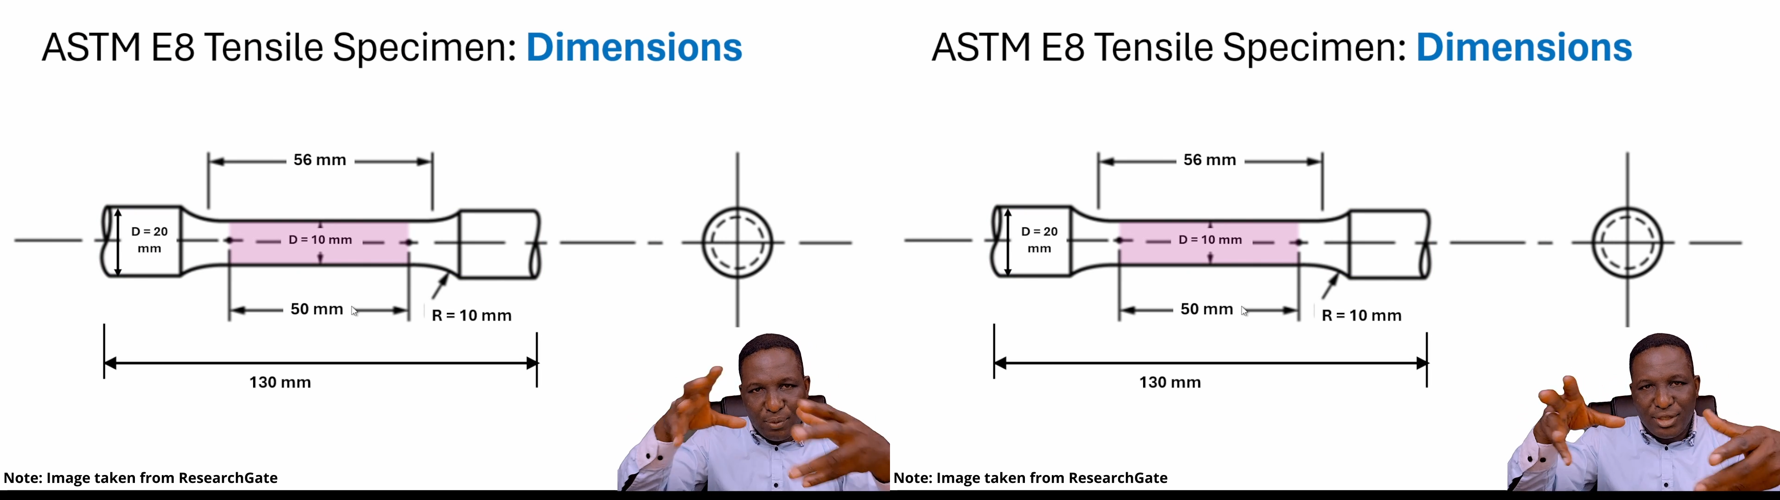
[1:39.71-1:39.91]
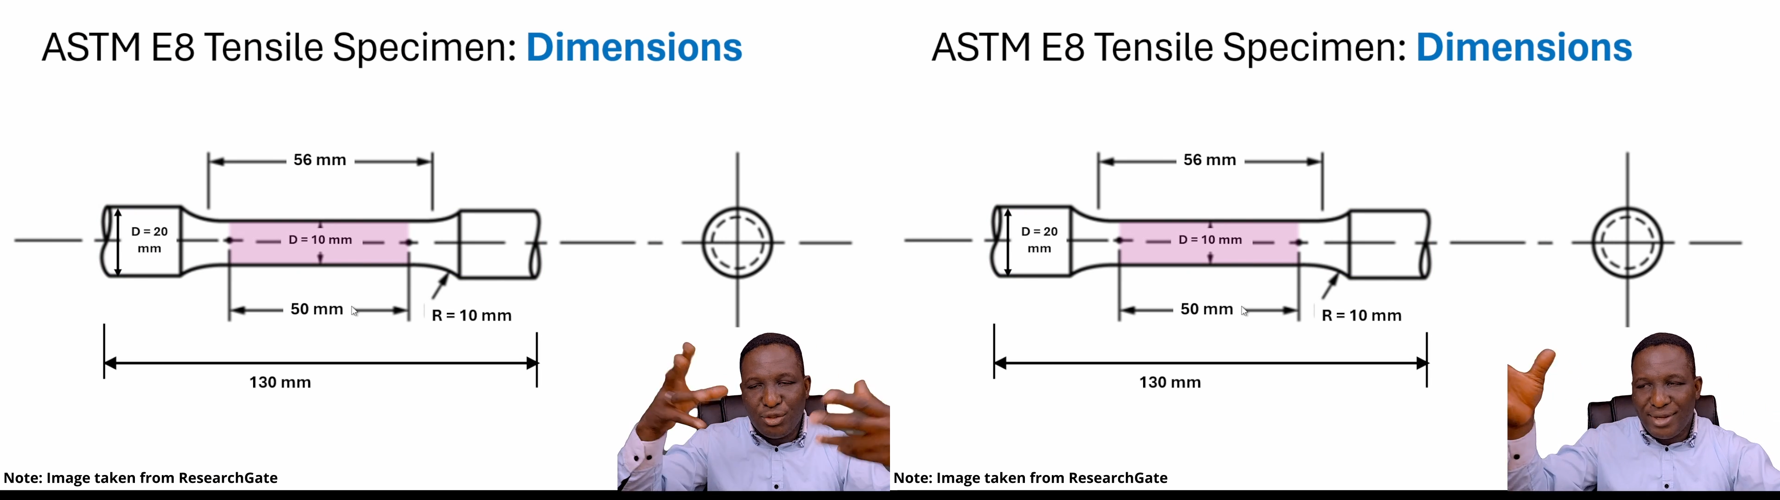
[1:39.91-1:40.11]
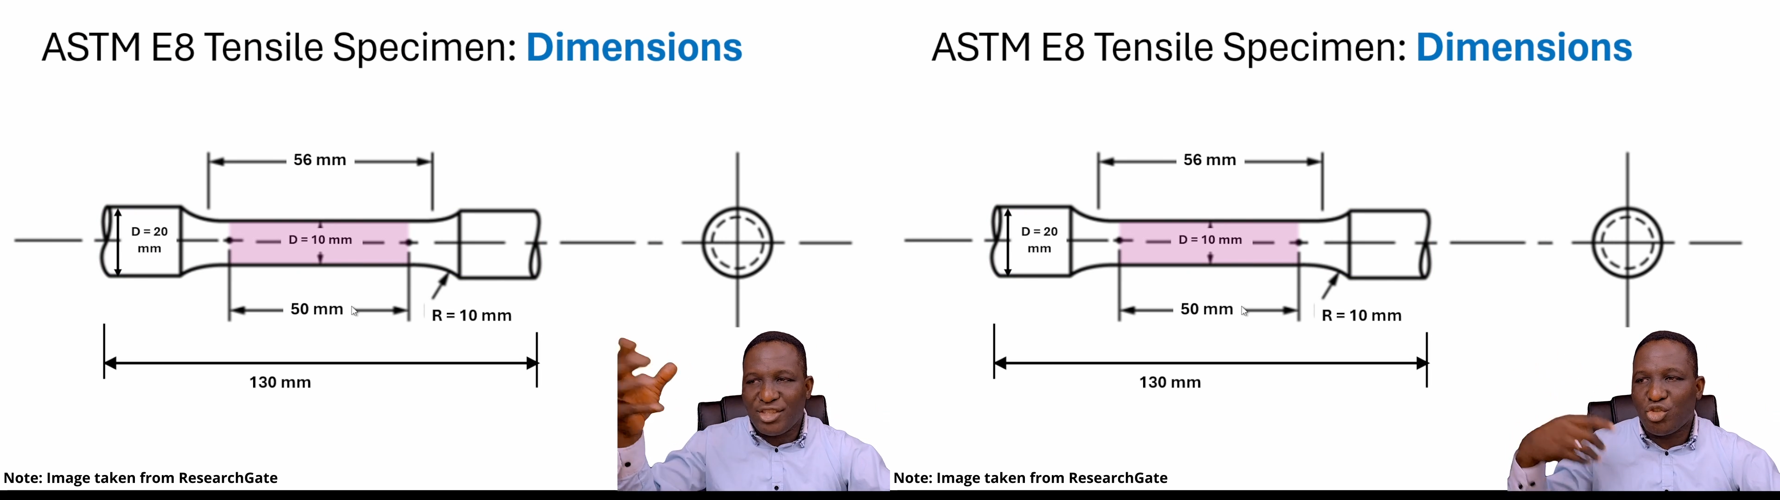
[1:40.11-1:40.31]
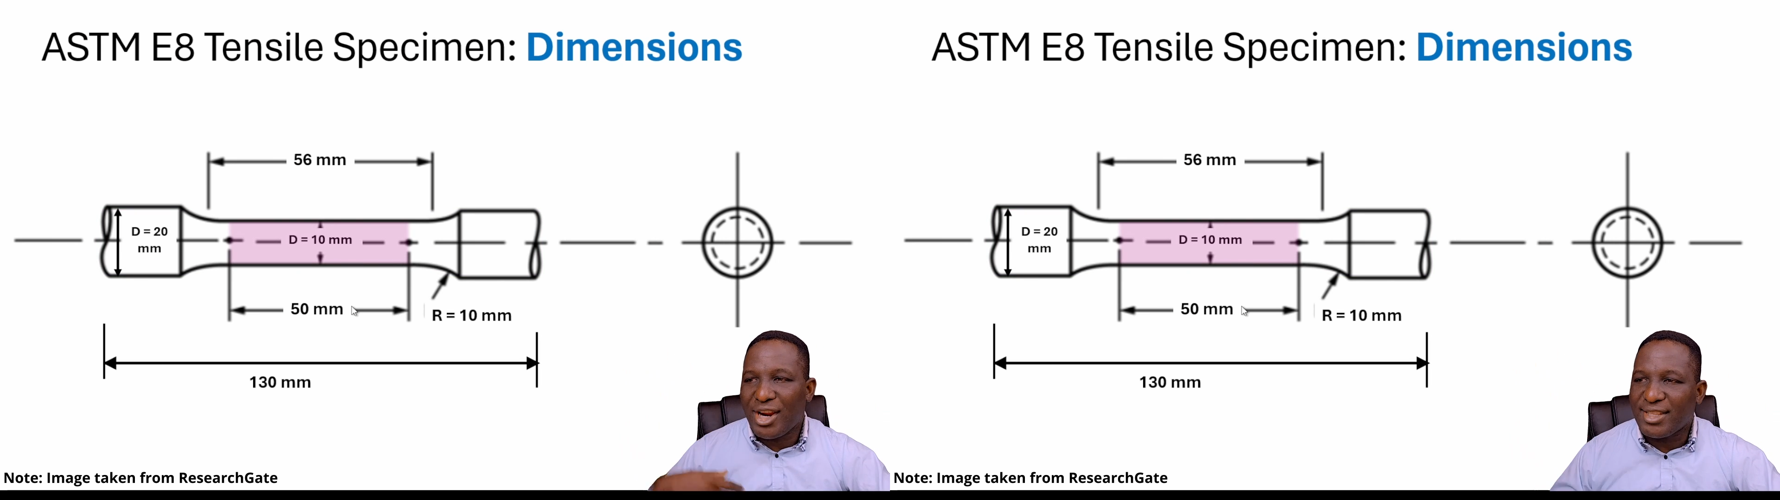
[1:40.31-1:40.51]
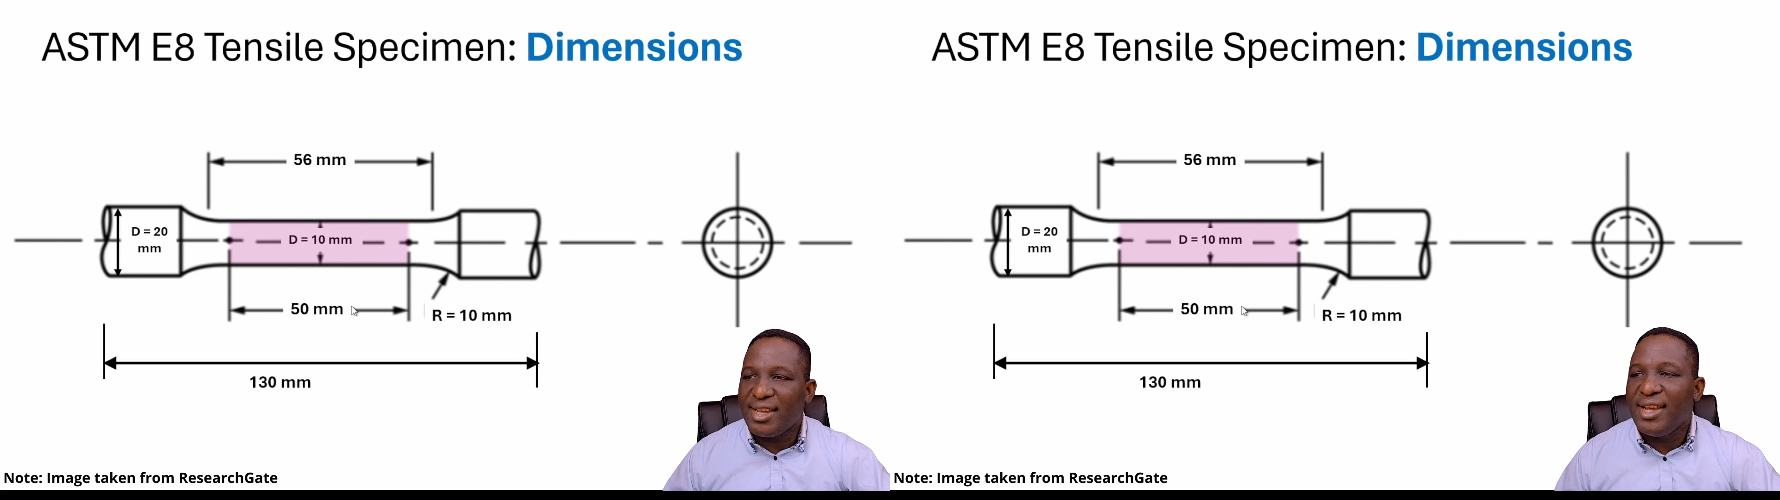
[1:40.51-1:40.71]
in which you
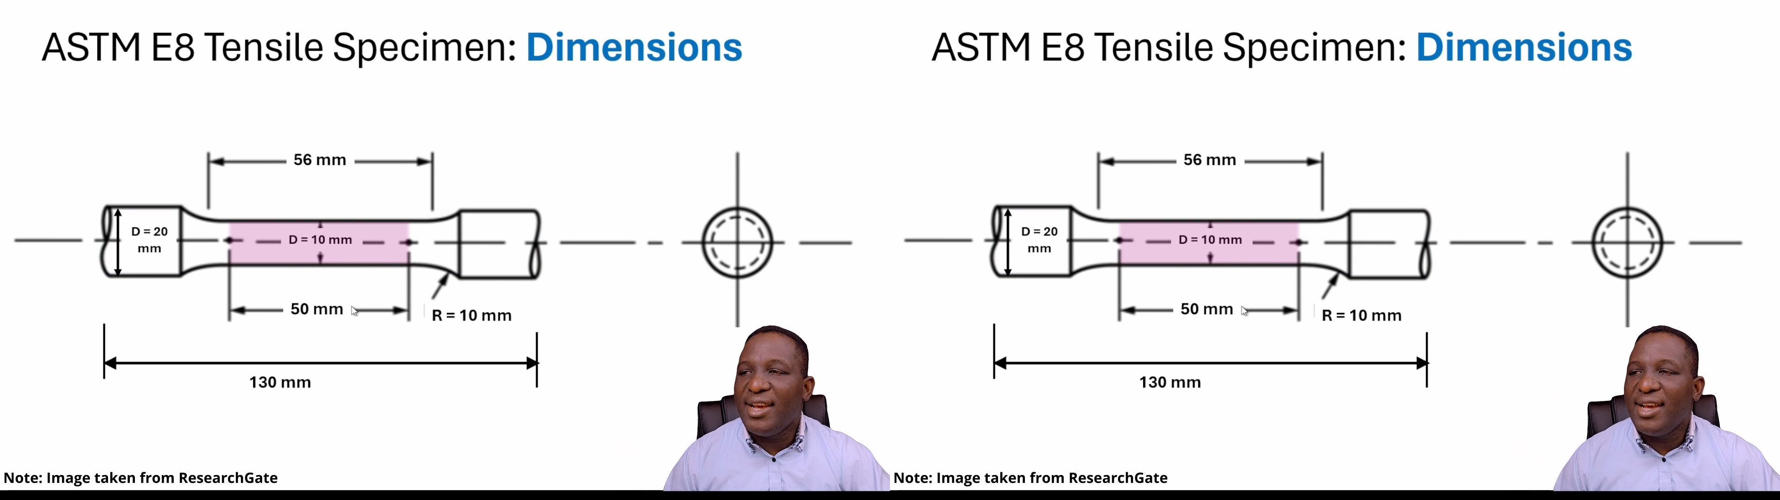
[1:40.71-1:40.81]
extract